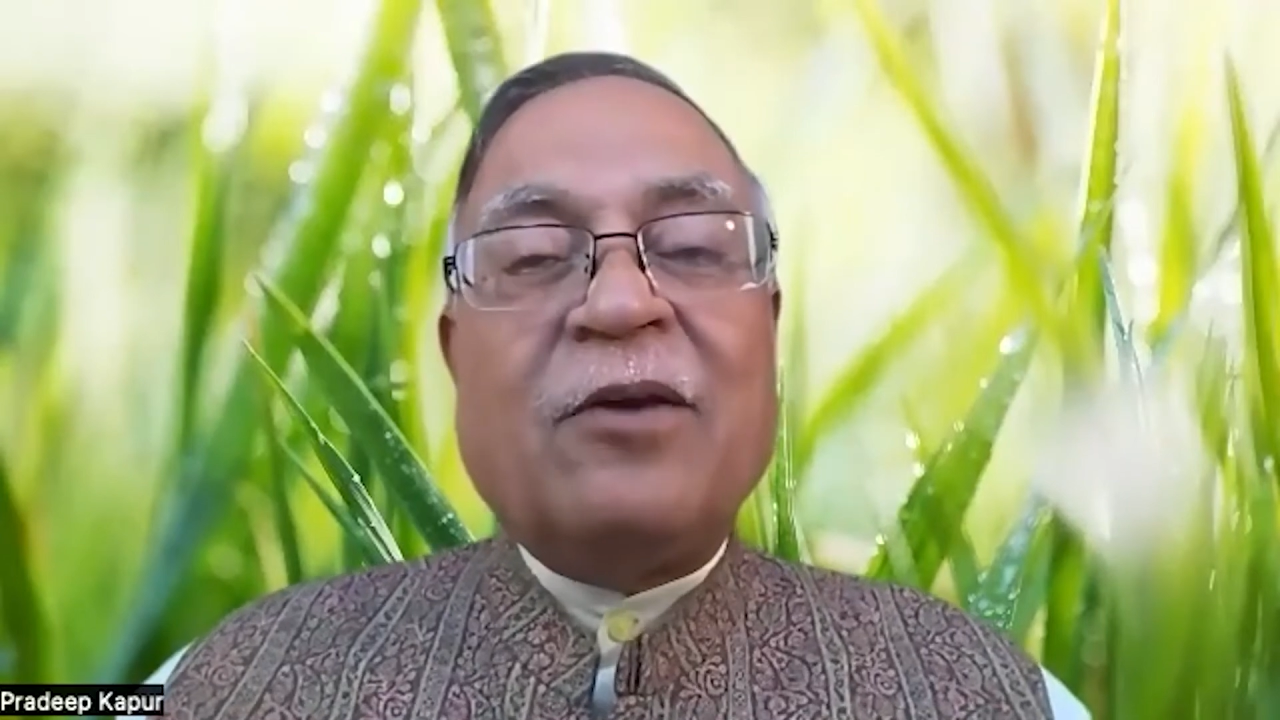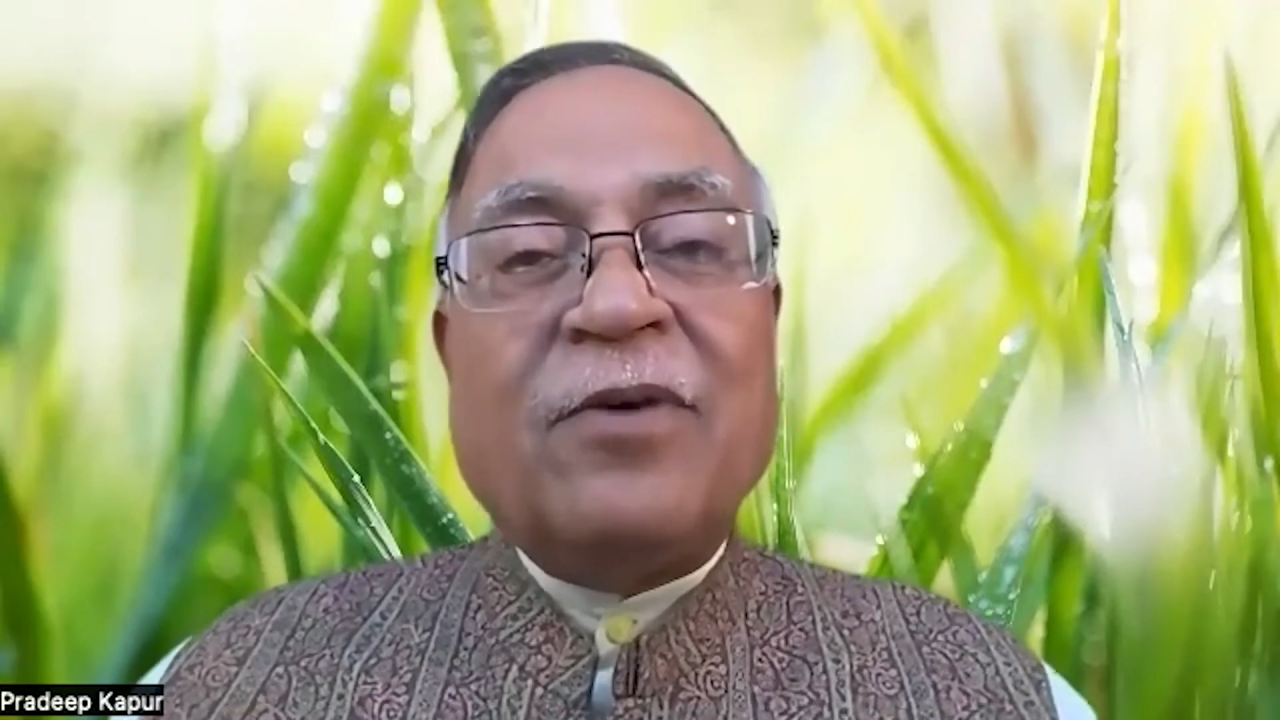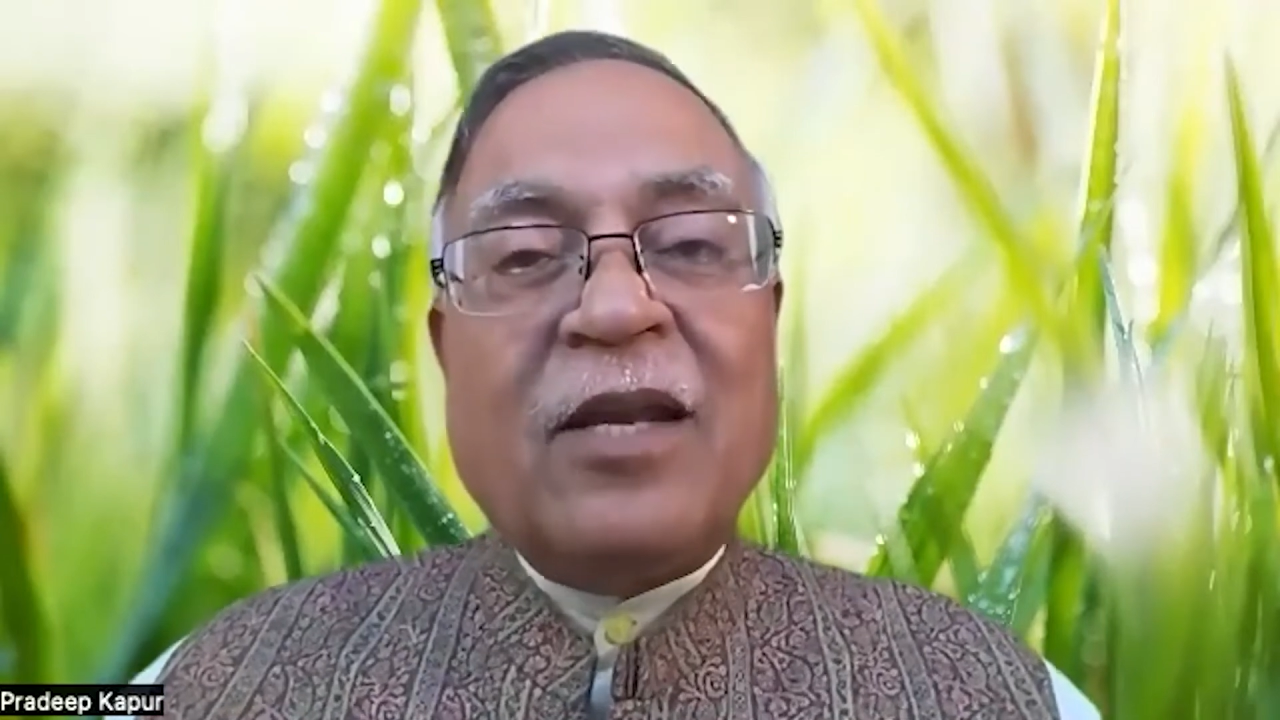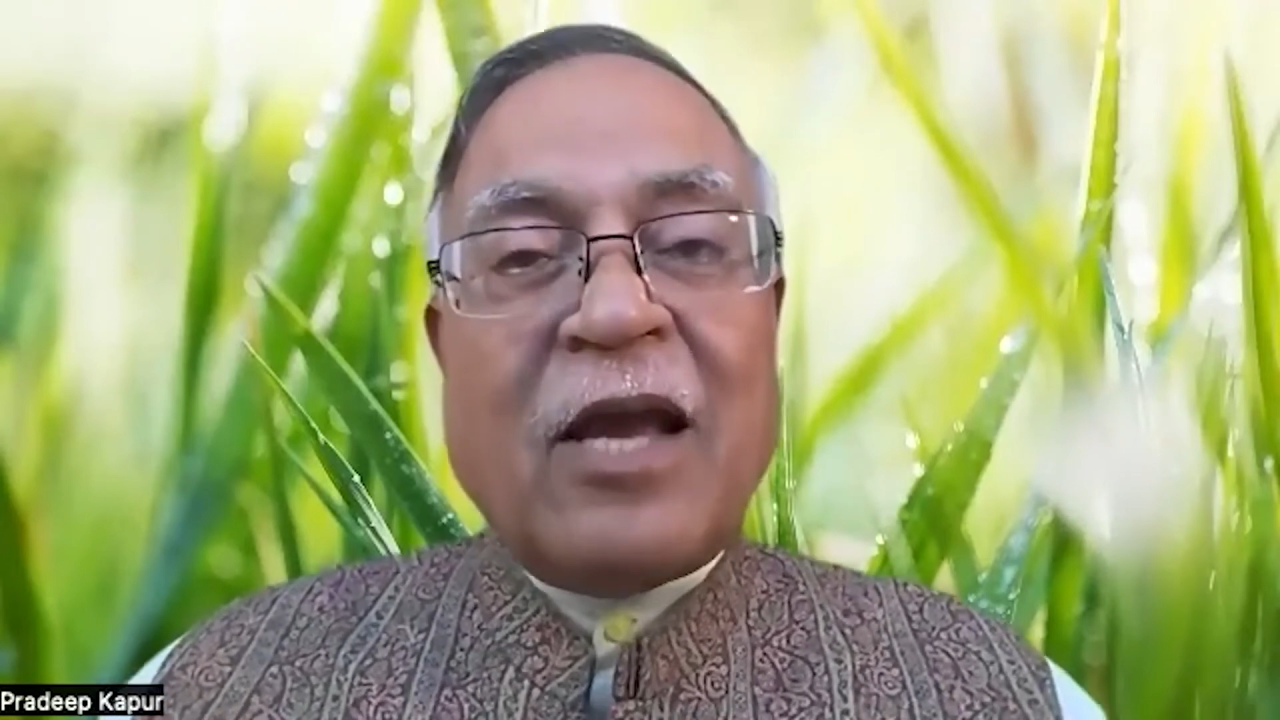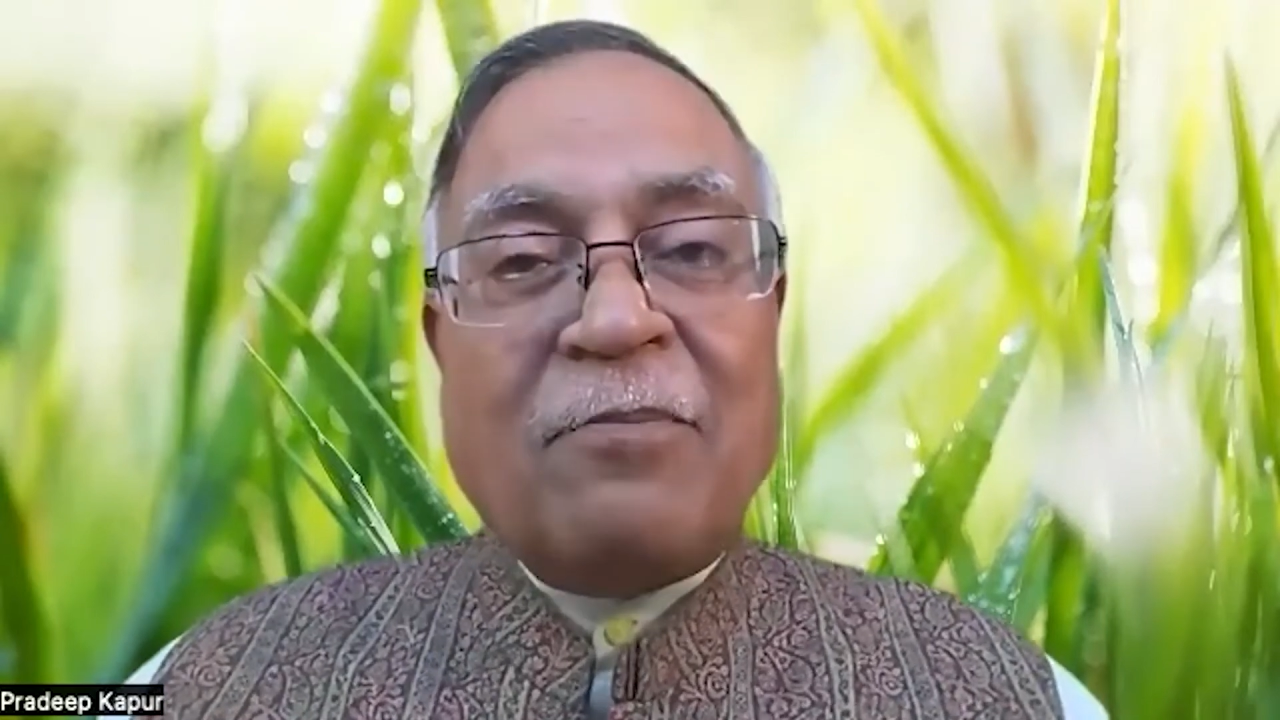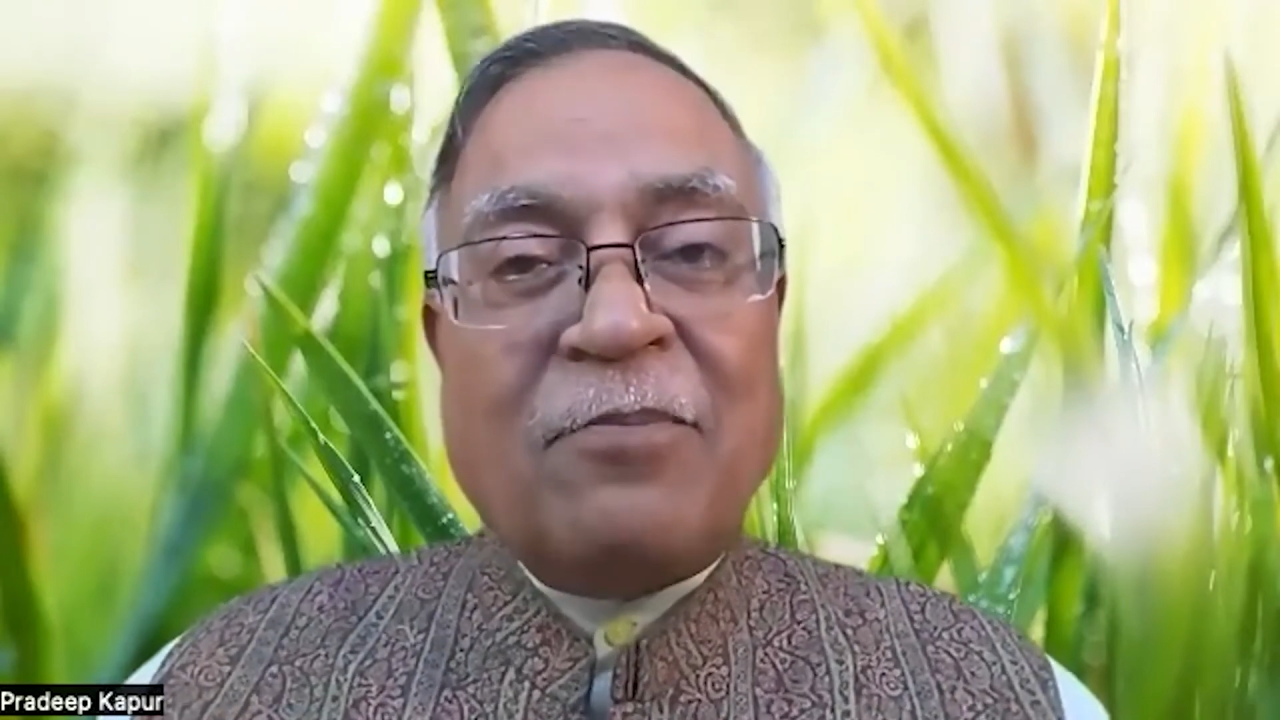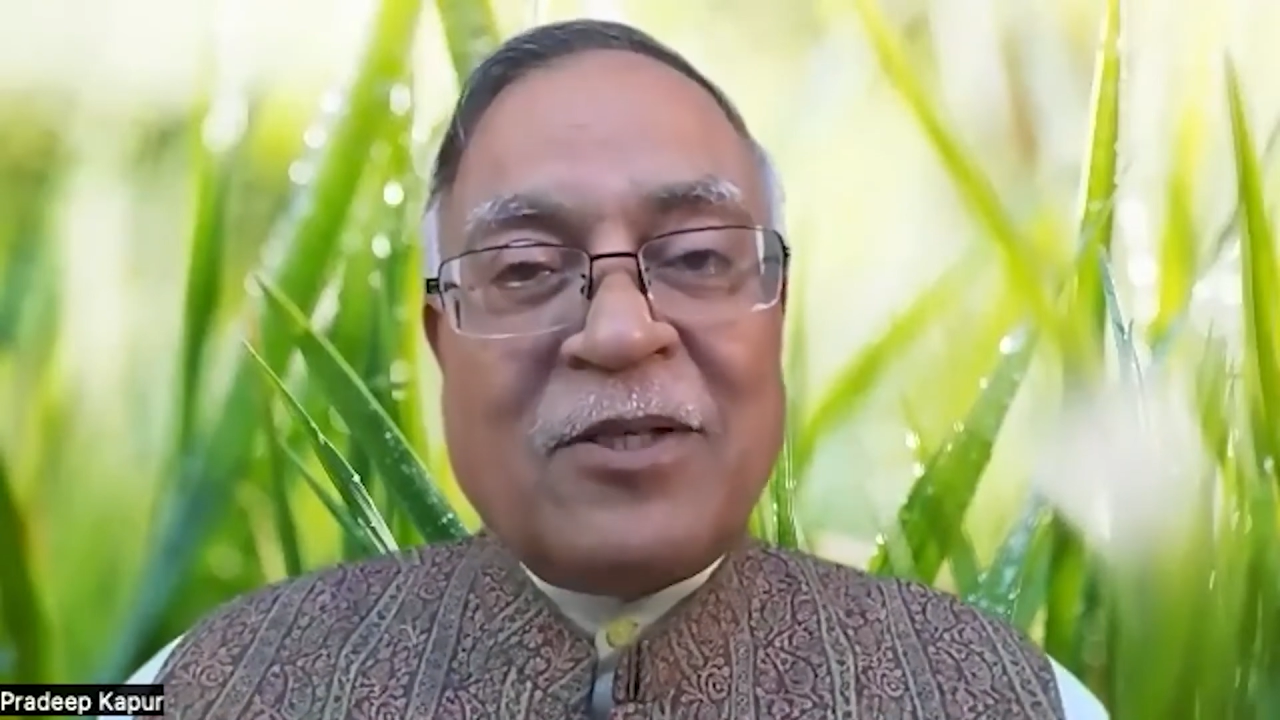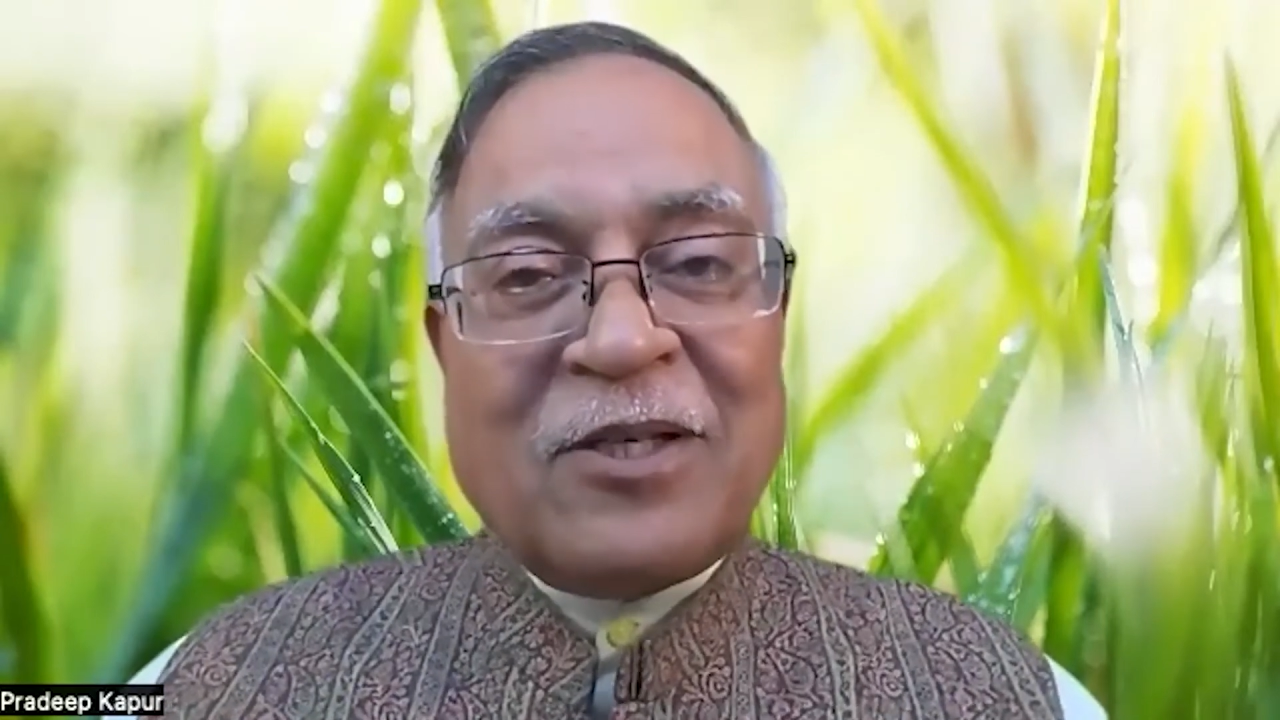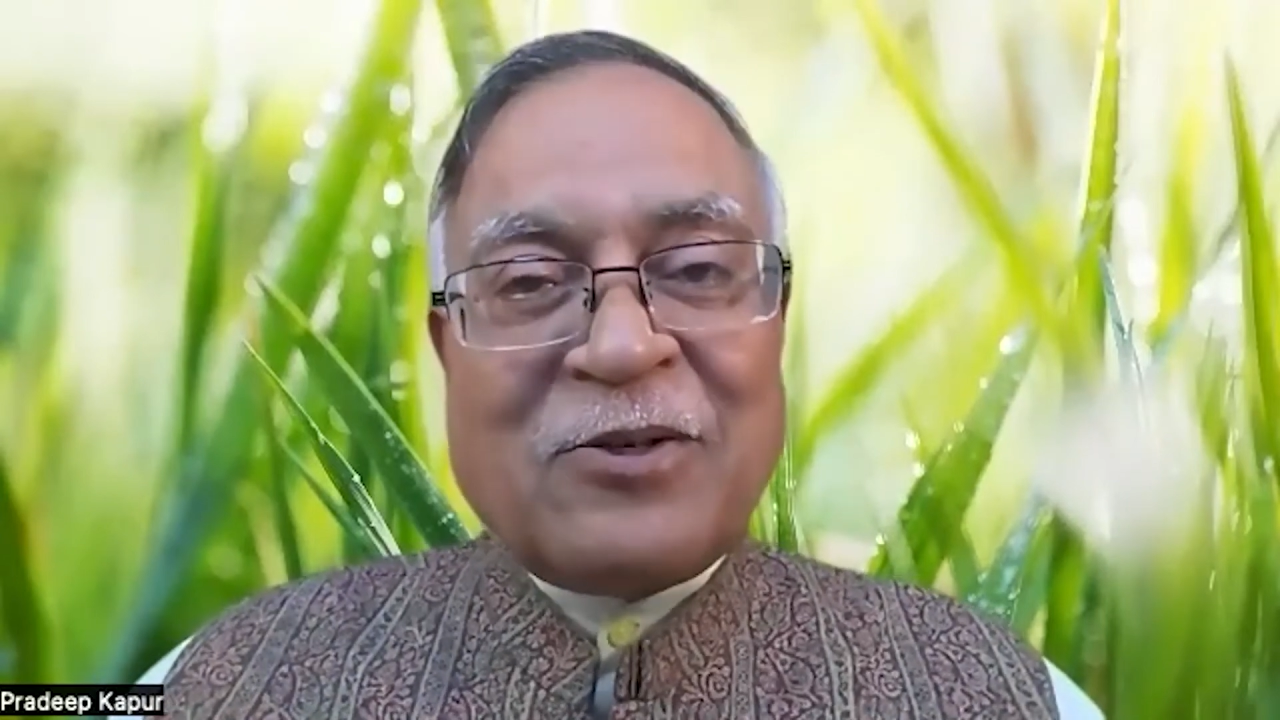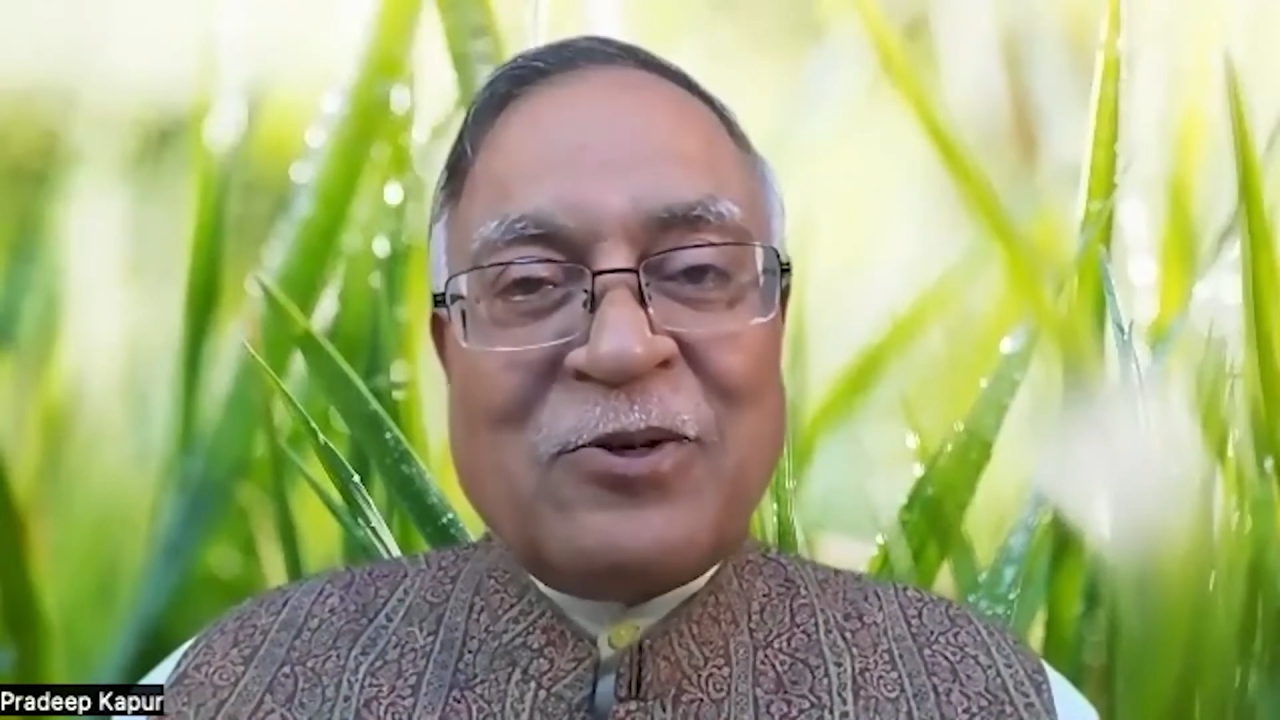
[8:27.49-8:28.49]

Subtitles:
very ambitious